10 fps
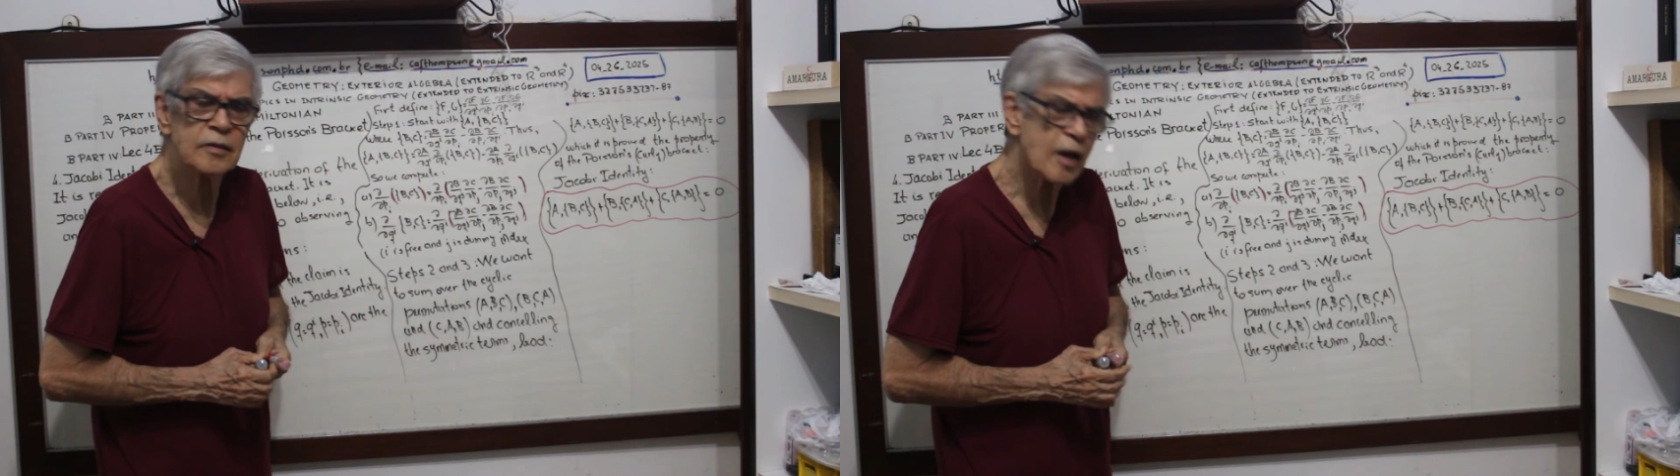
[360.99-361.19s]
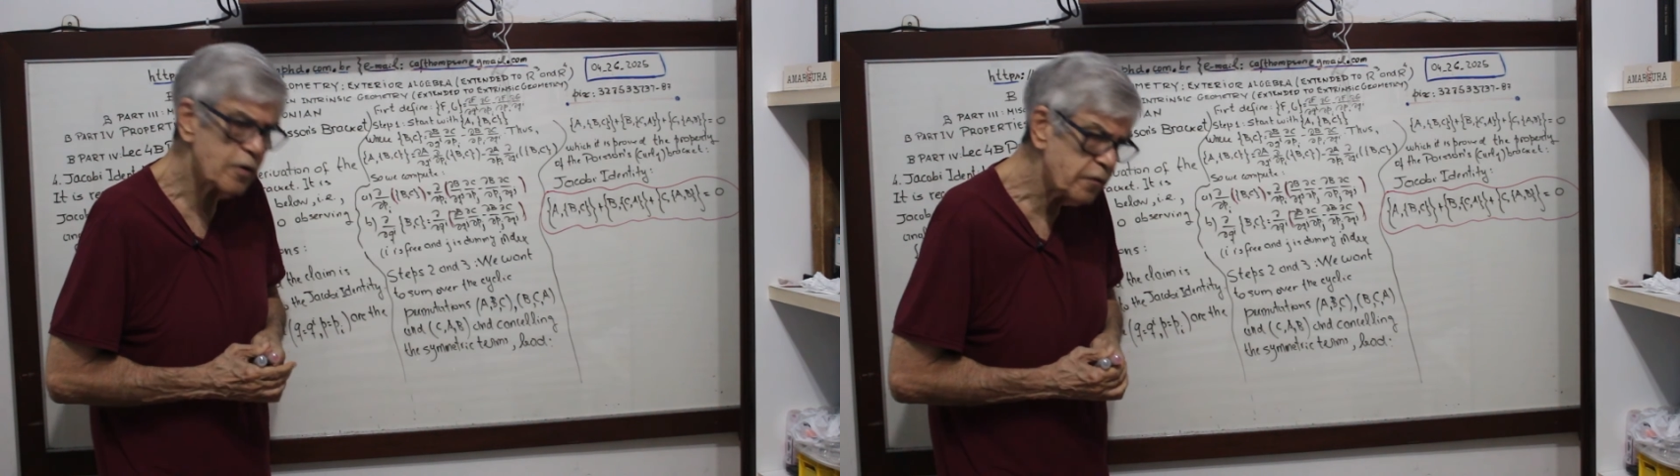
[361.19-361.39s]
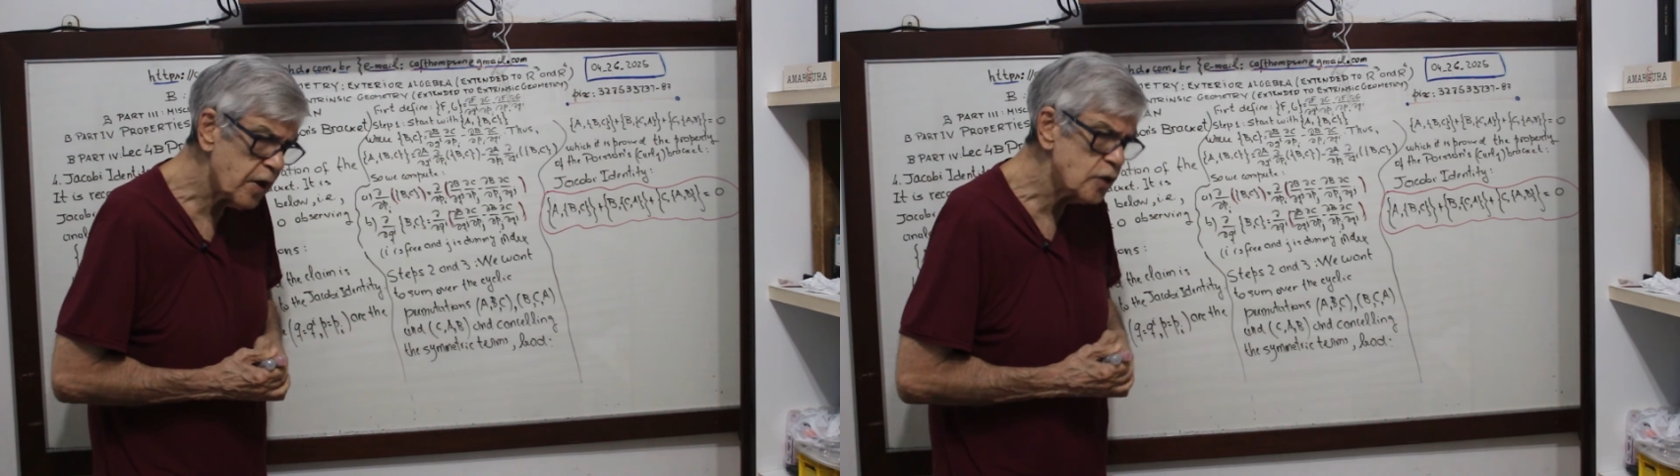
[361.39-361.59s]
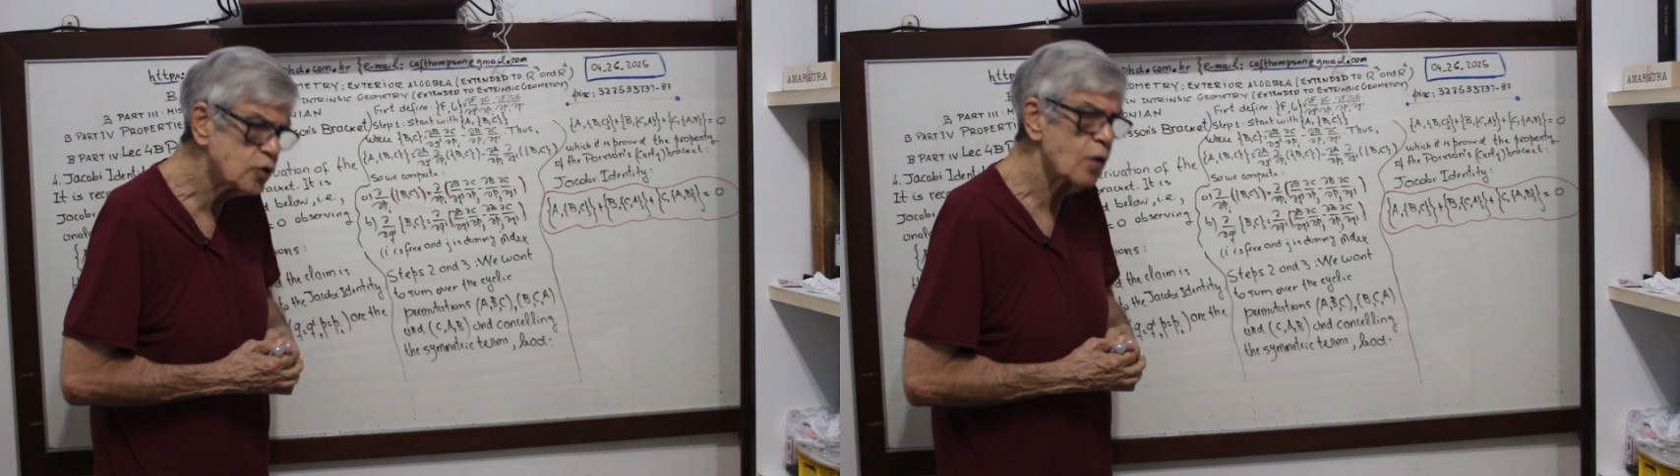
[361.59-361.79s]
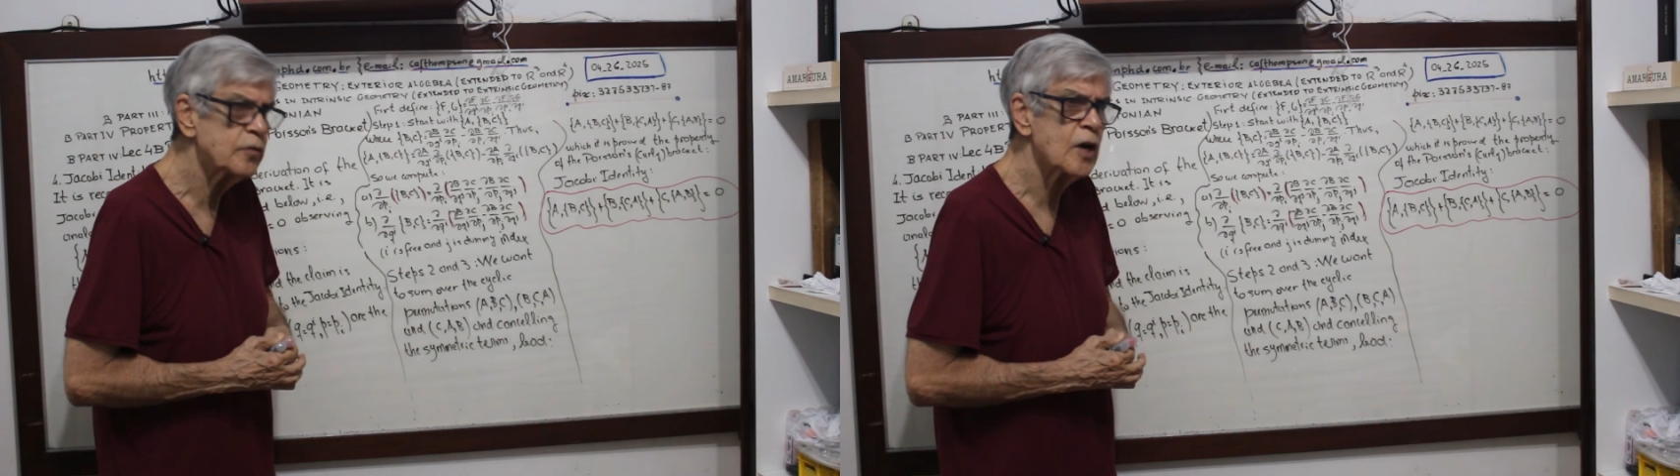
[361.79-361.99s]
the
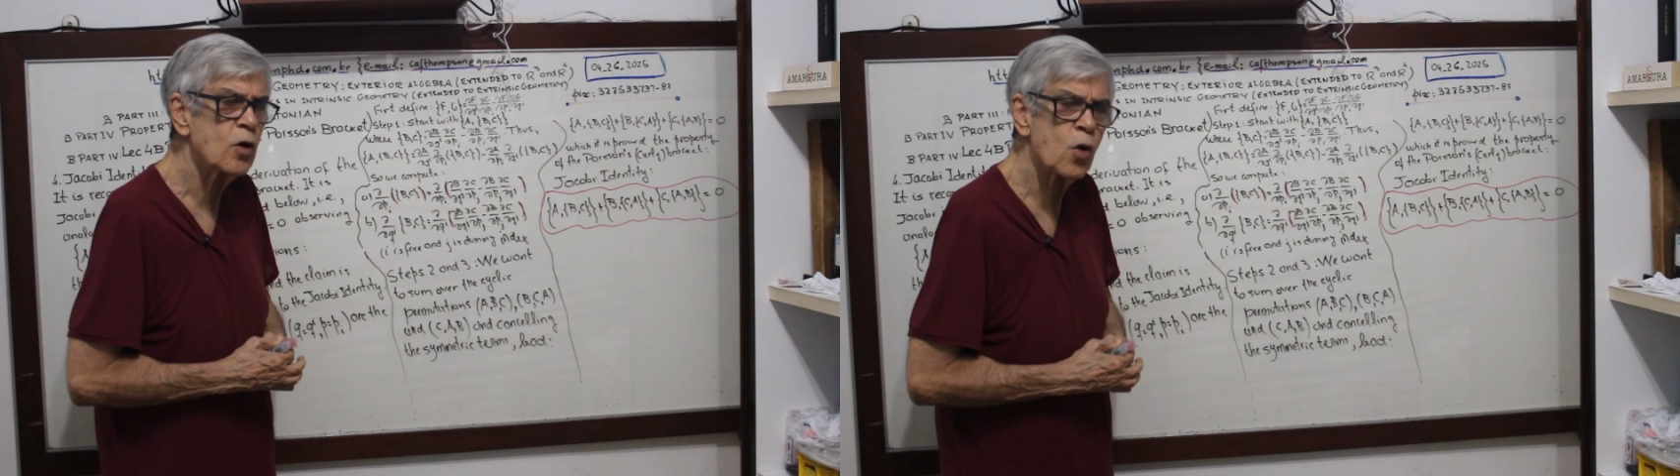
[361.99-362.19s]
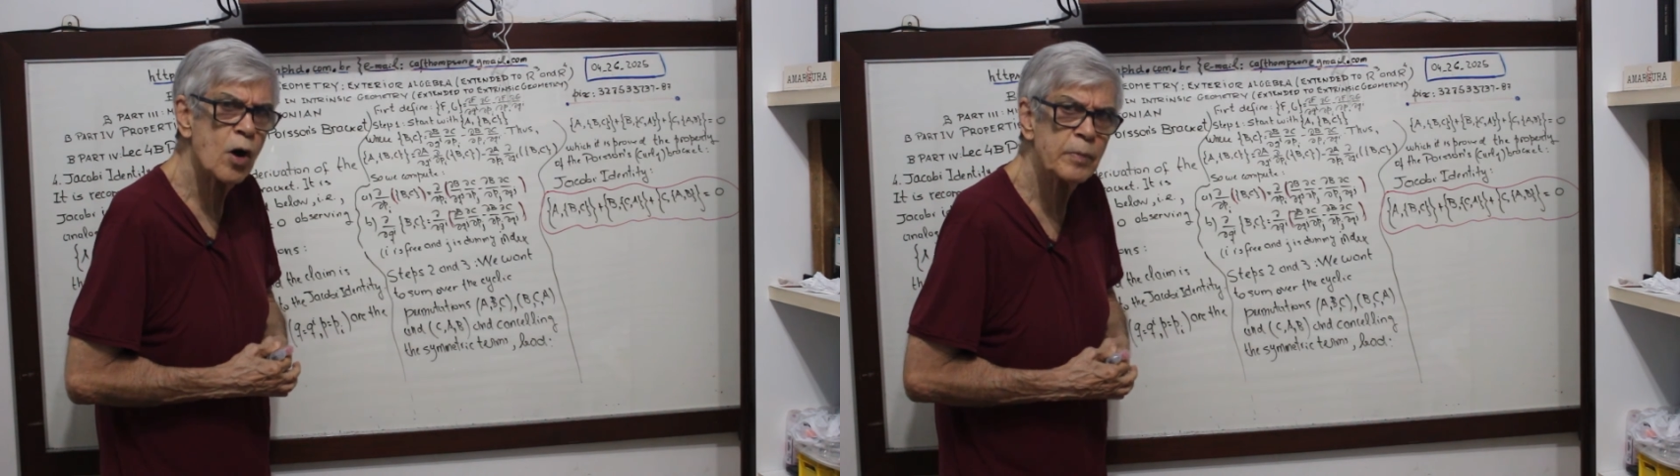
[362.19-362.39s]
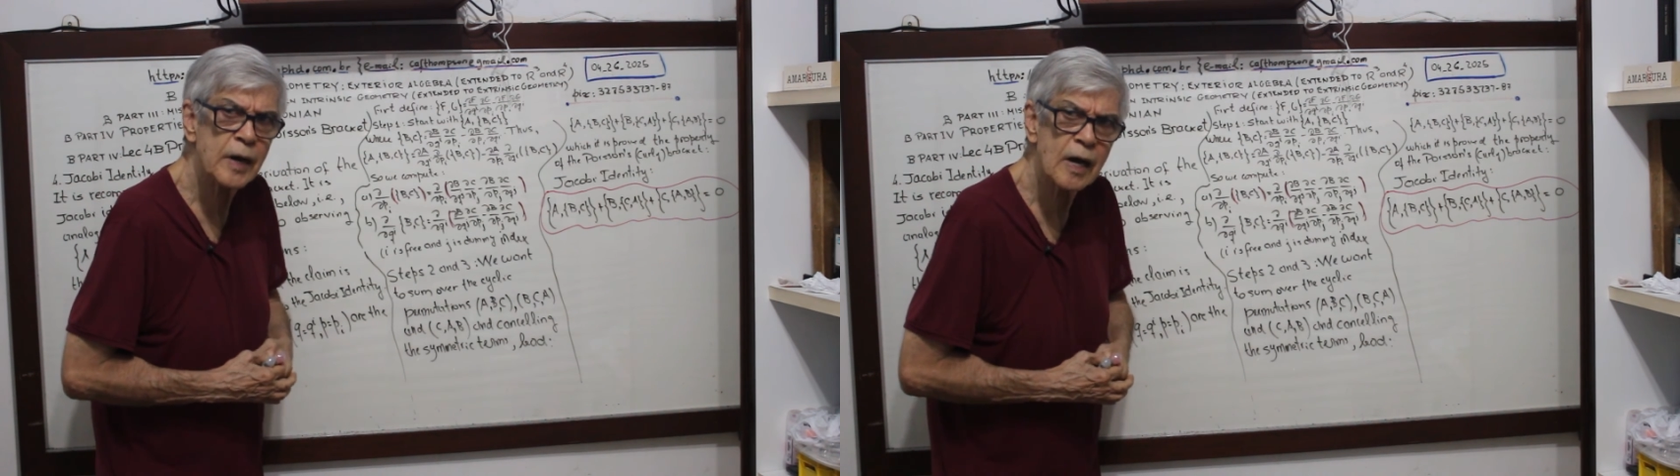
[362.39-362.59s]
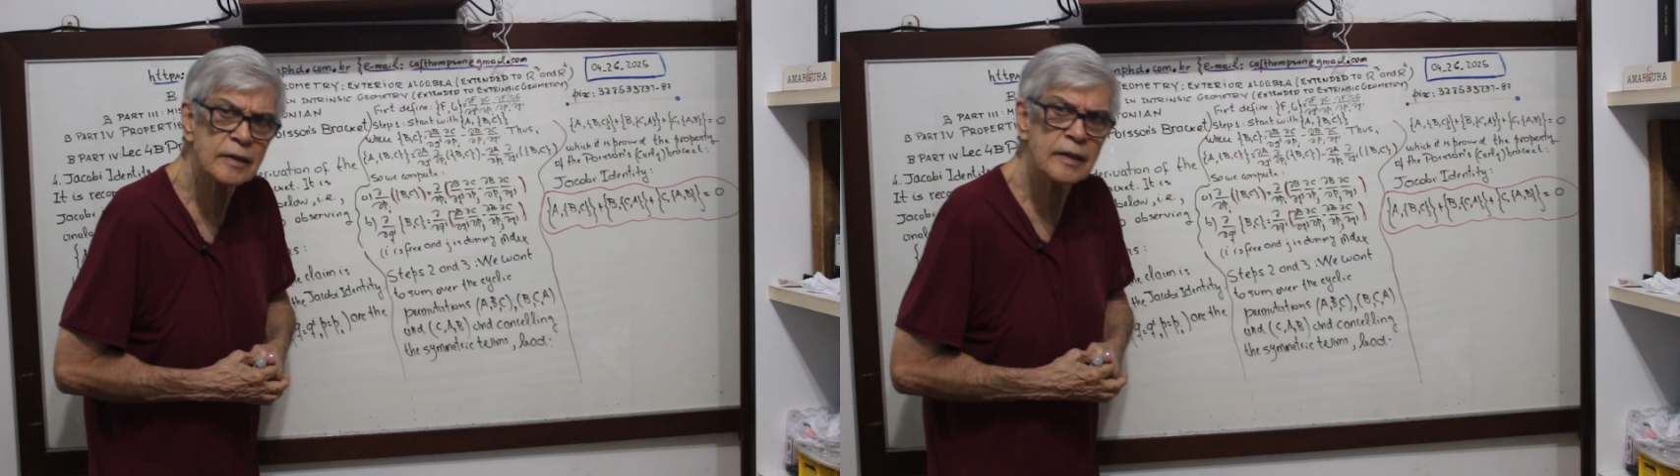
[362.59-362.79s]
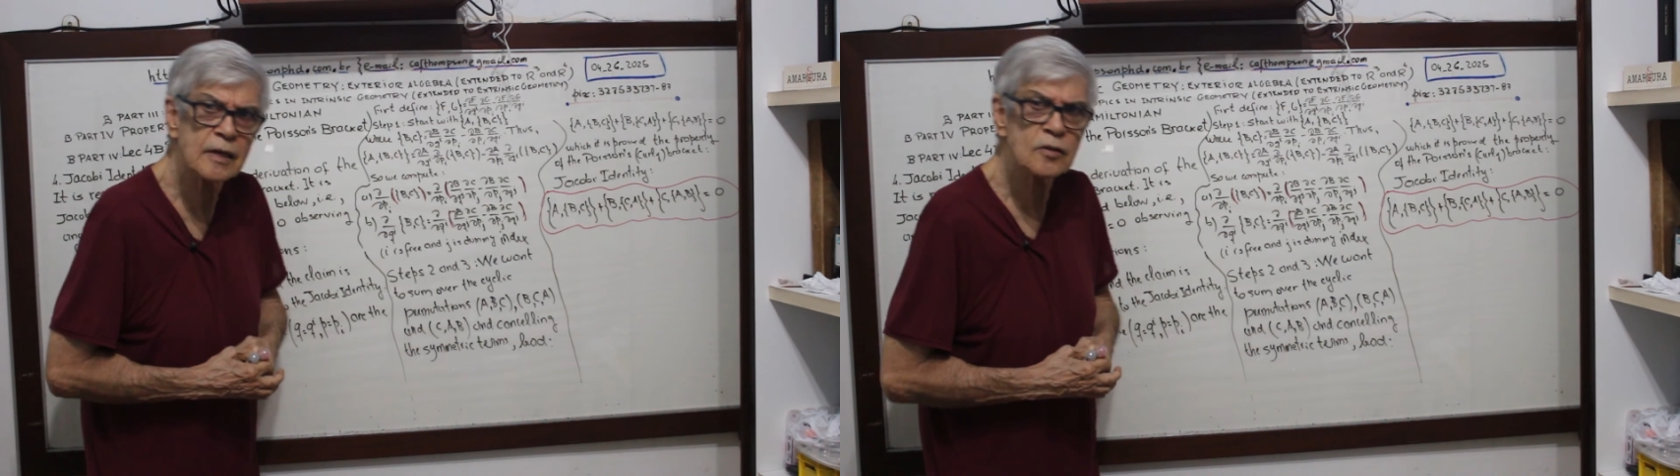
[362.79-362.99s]
derivation of Jacobi
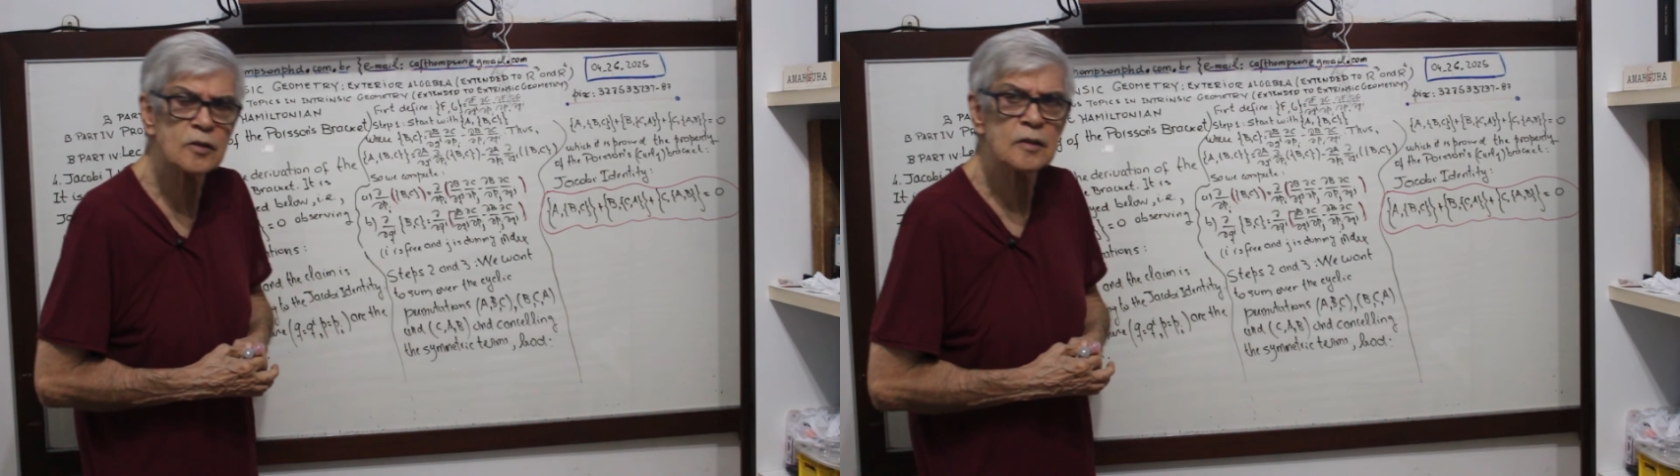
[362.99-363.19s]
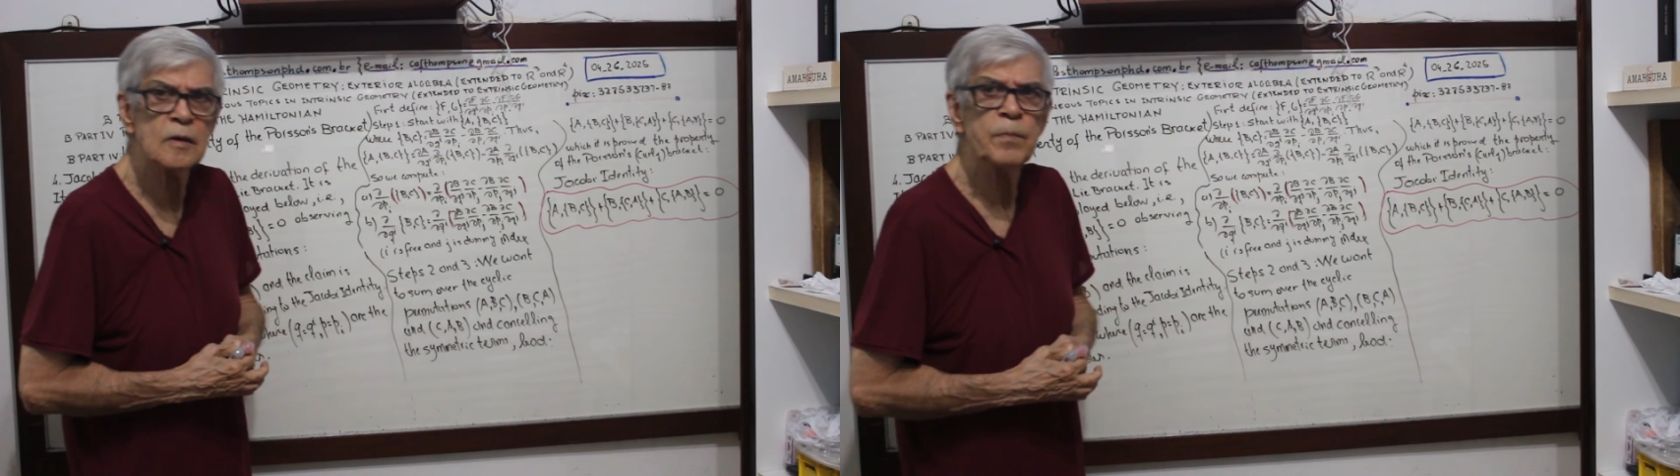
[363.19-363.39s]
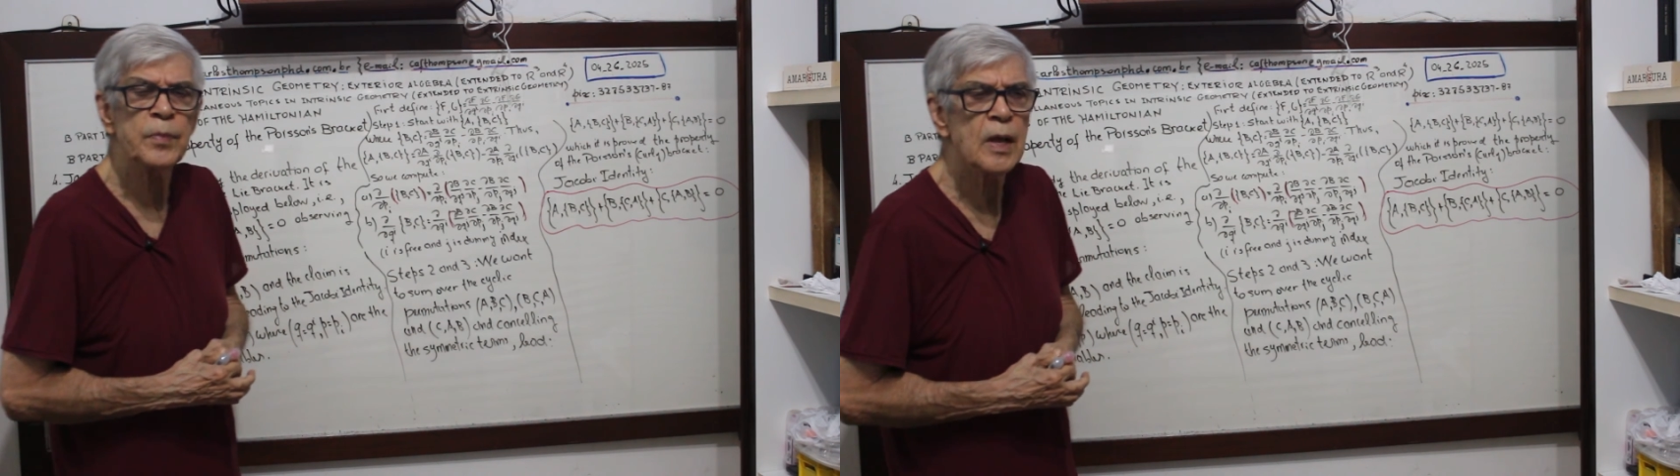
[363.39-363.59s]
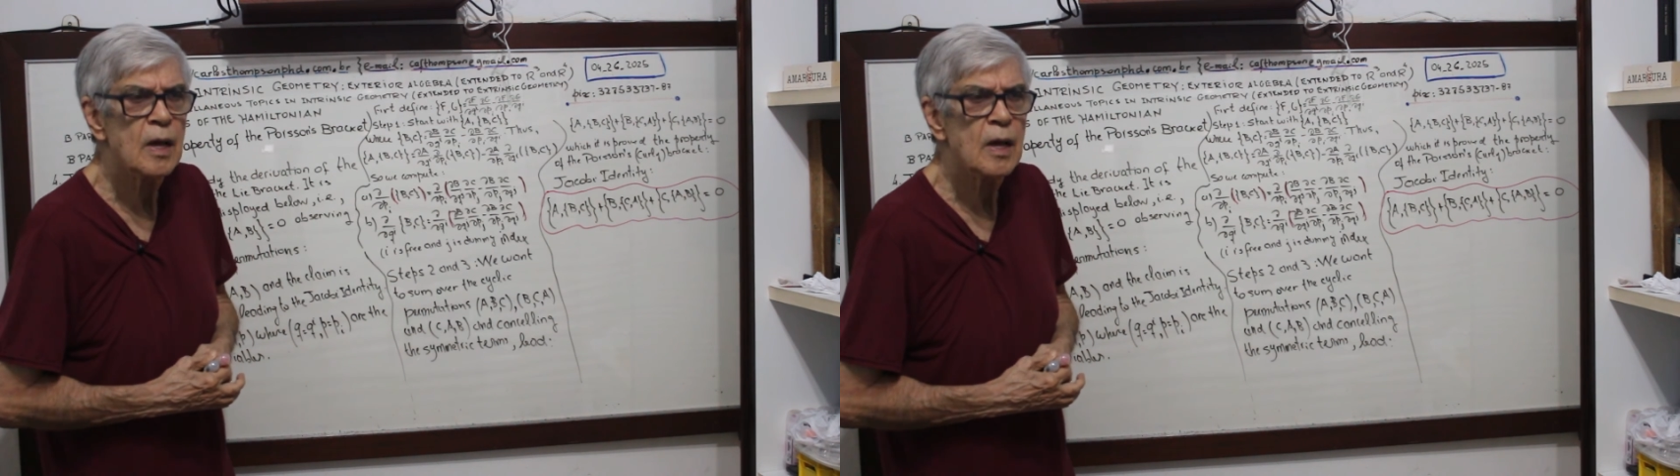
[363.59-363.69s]
identity